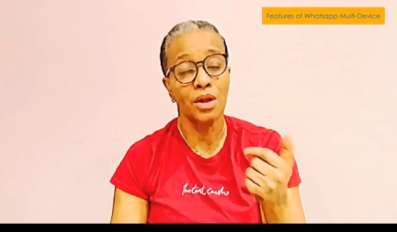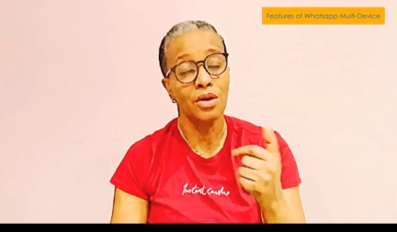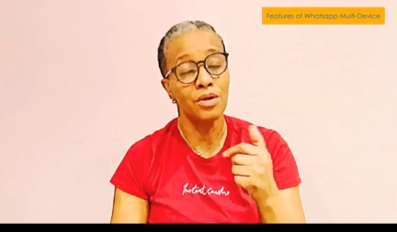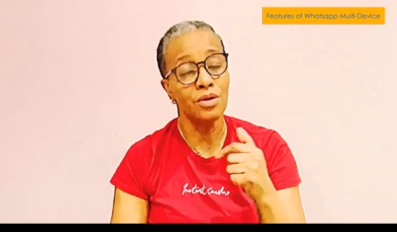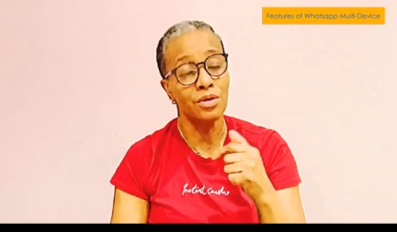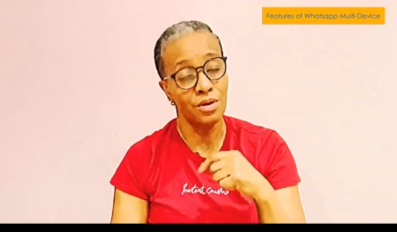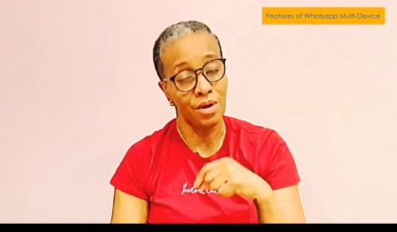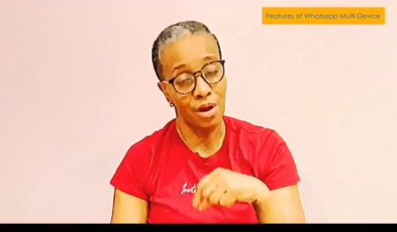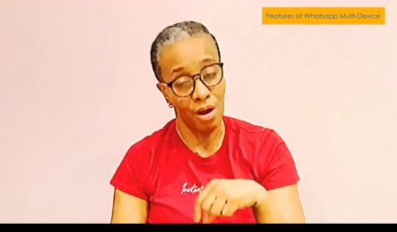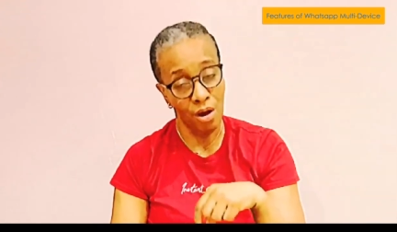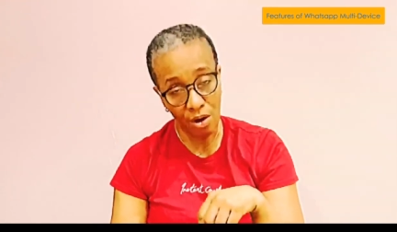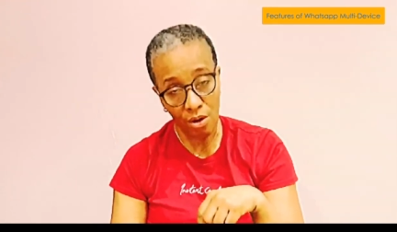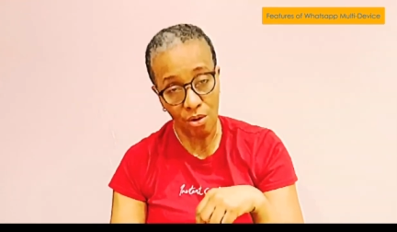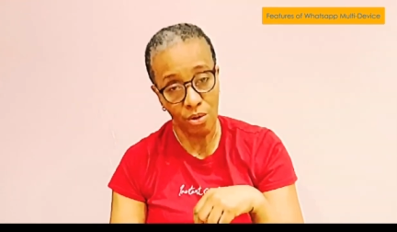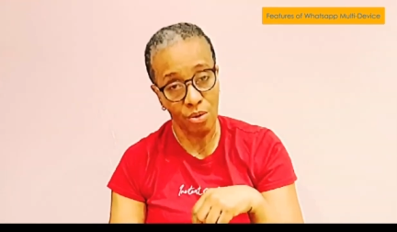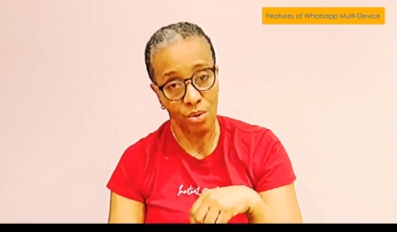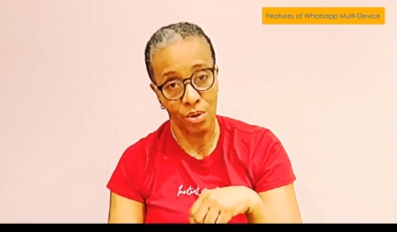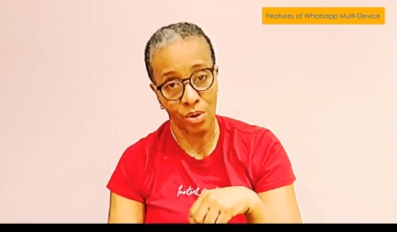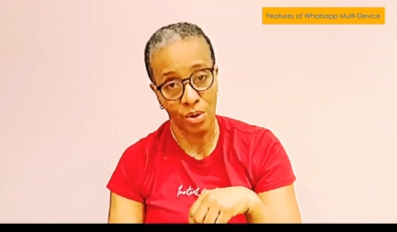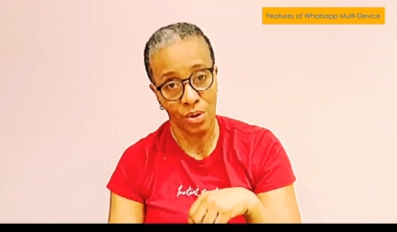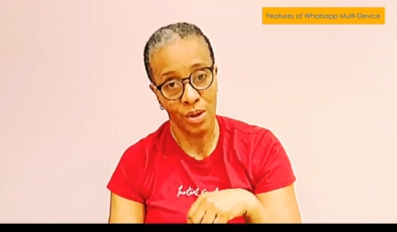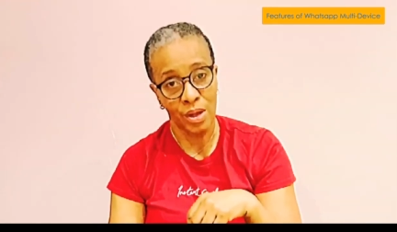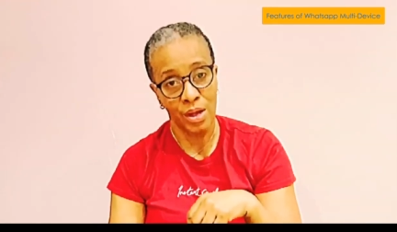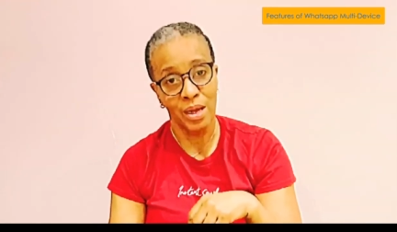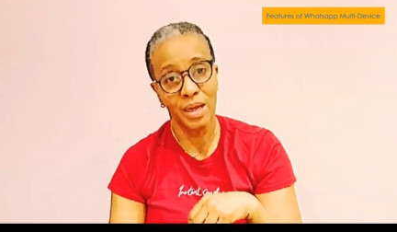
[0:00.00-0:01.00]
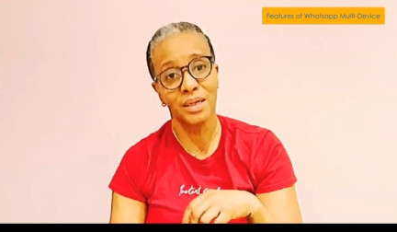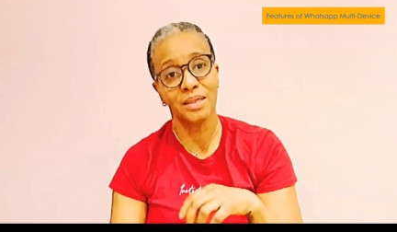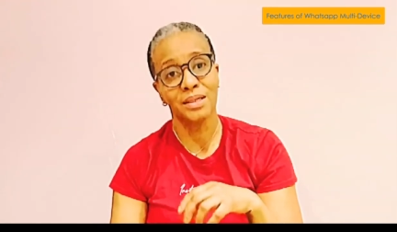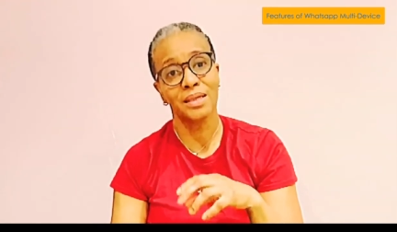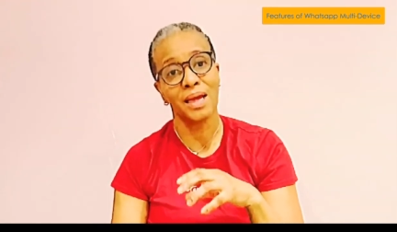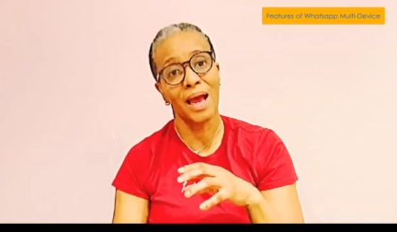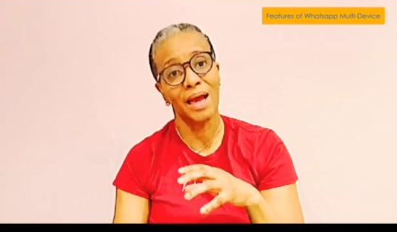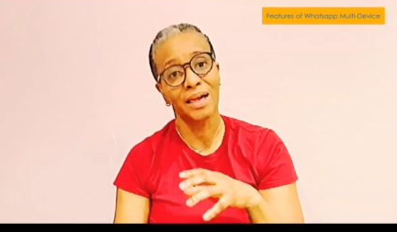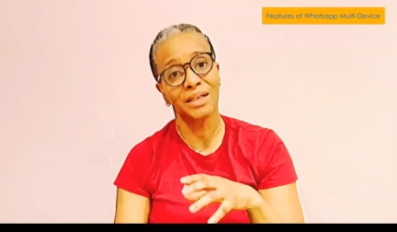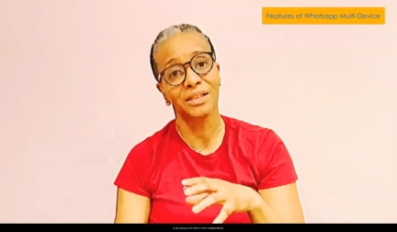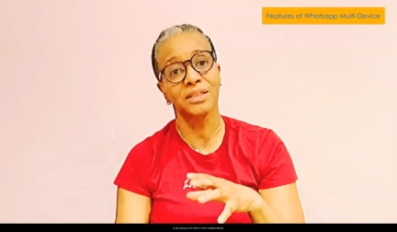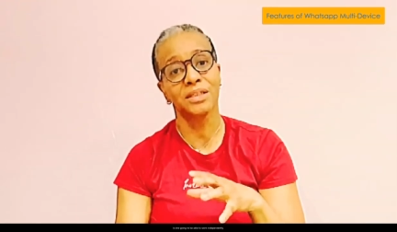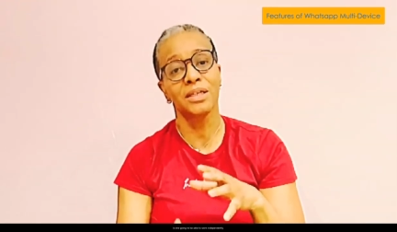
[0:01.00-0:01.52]
No, it's
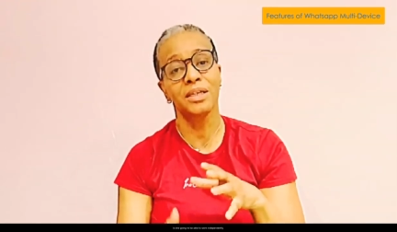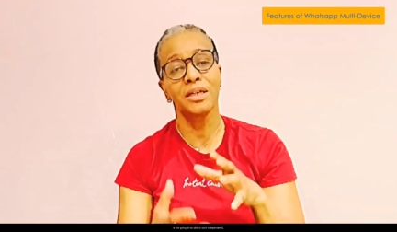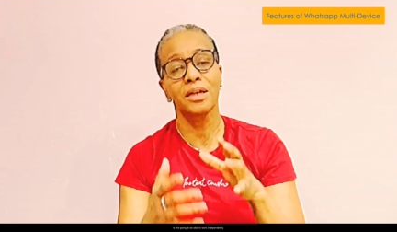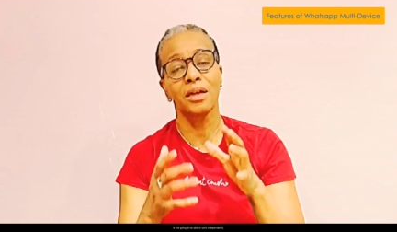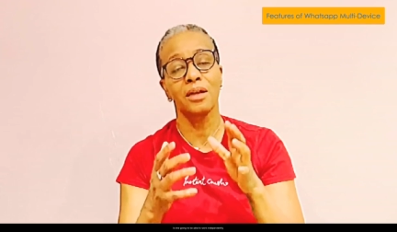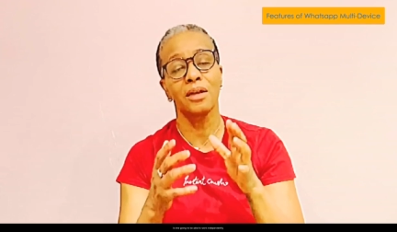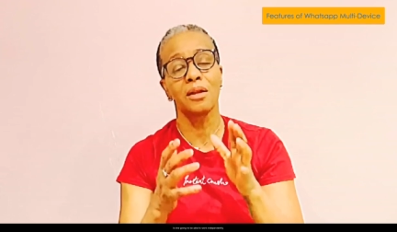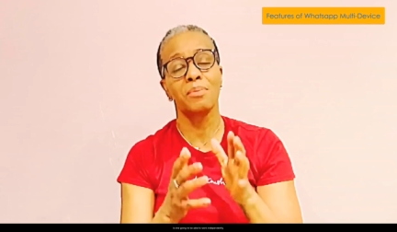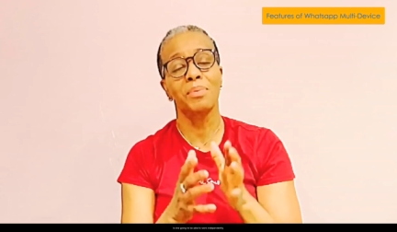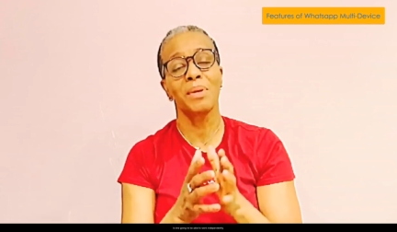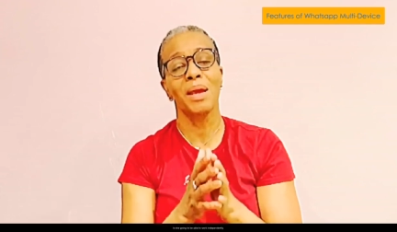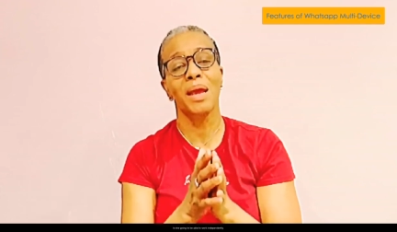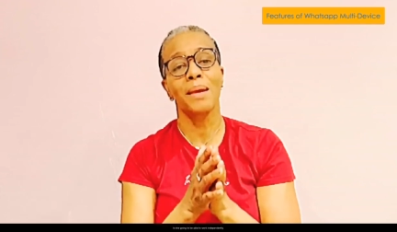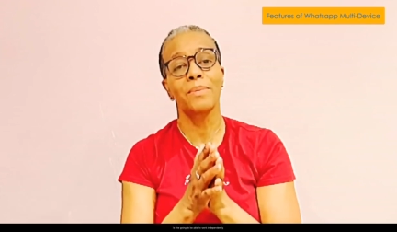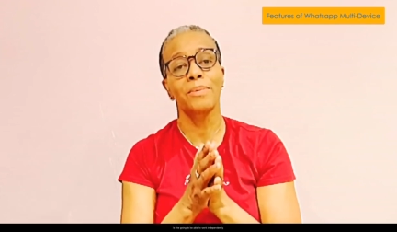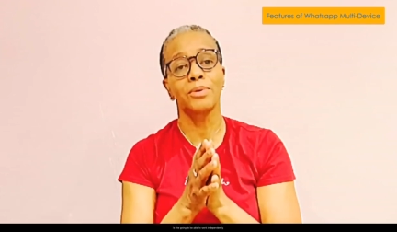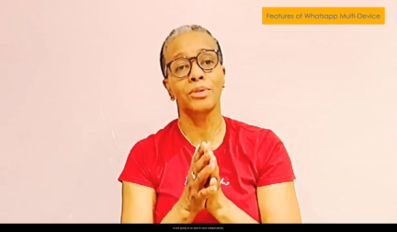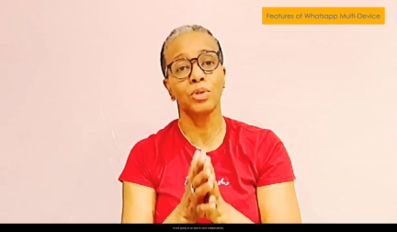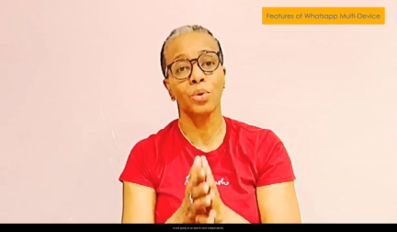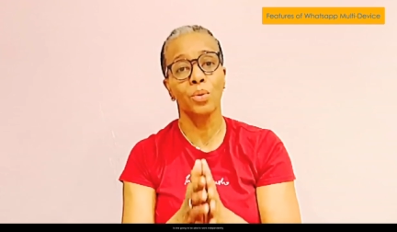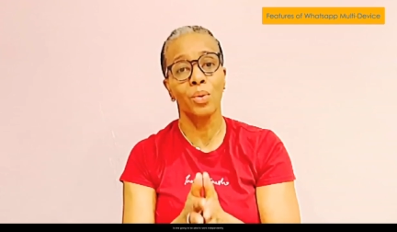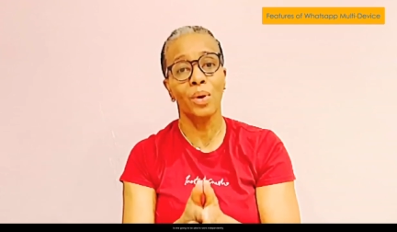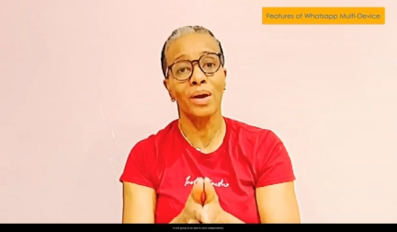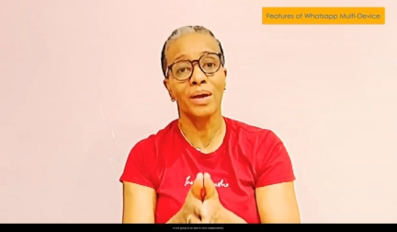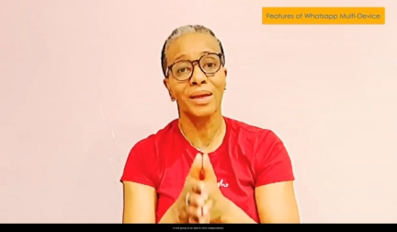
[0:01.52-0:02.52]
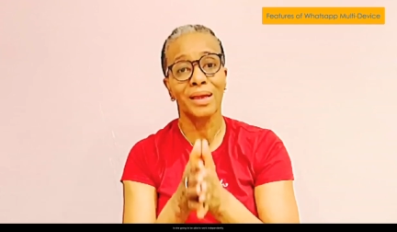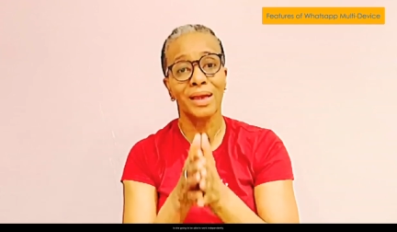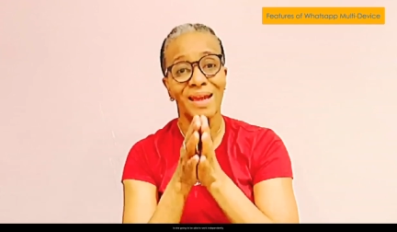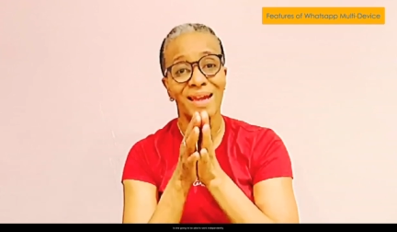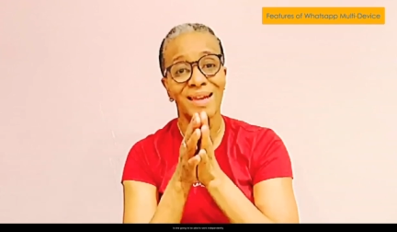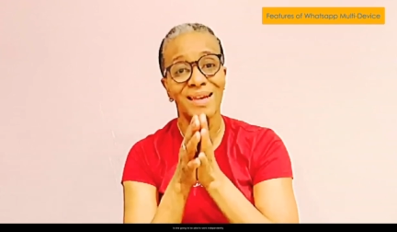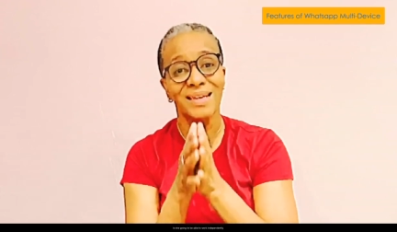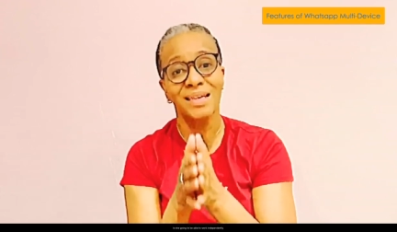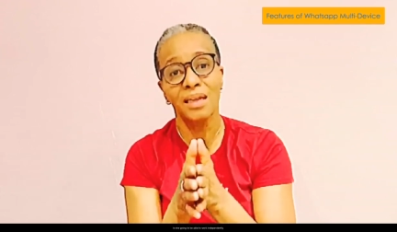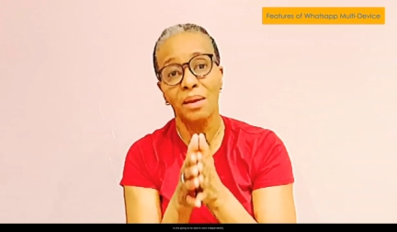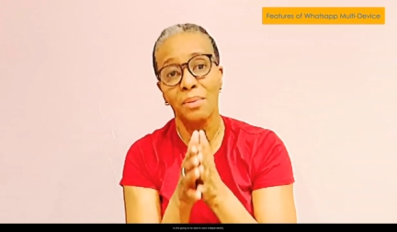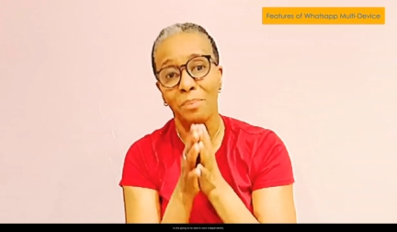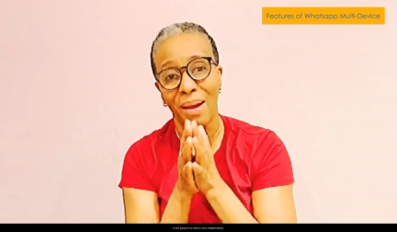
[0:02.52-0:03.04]
actually going to be able to work
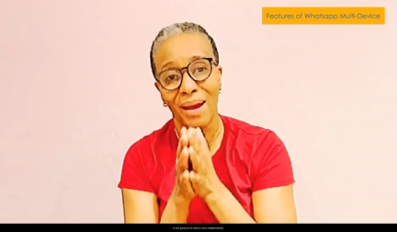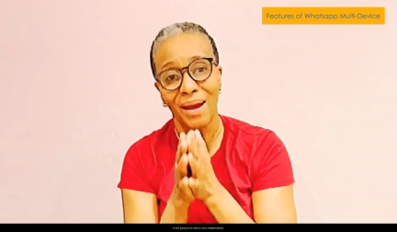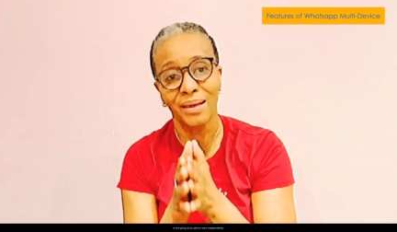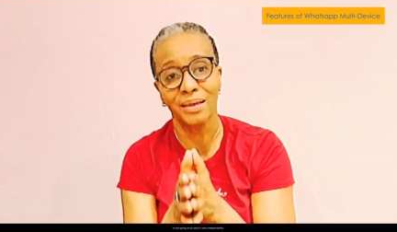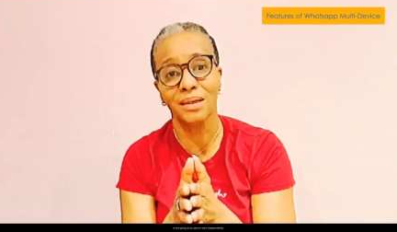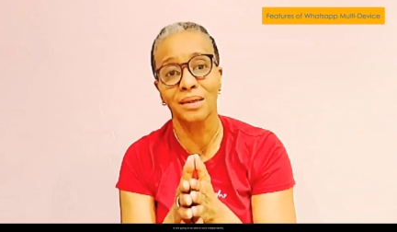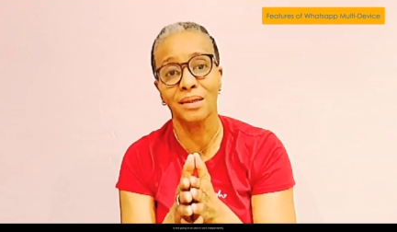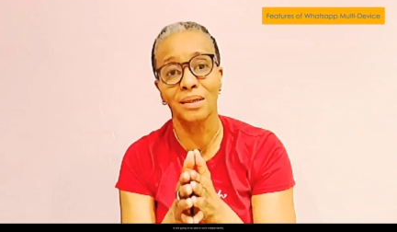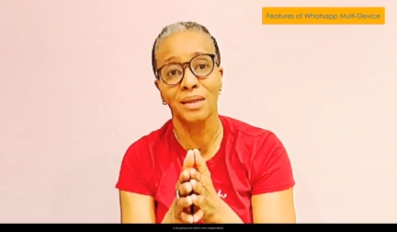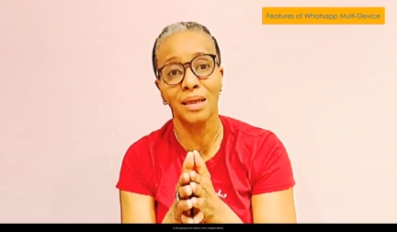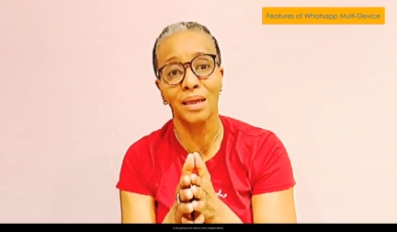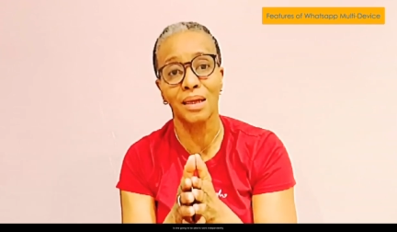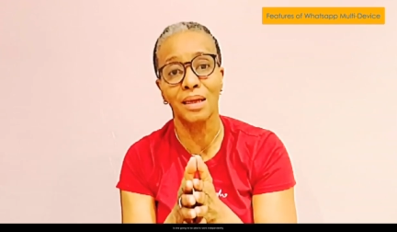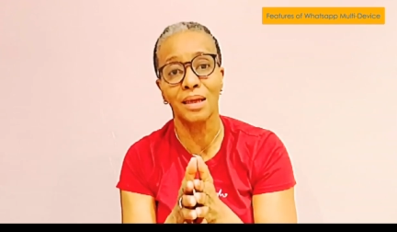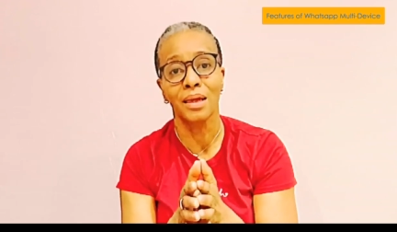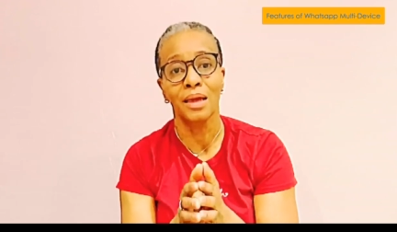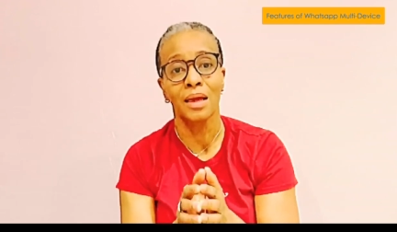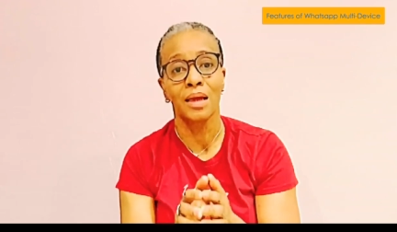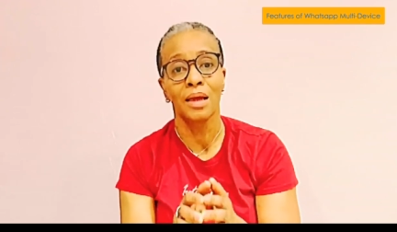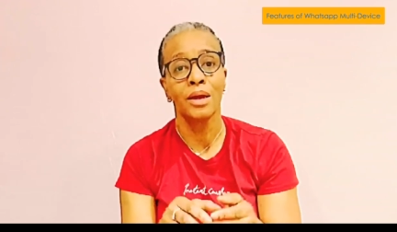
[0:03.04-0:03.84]
independently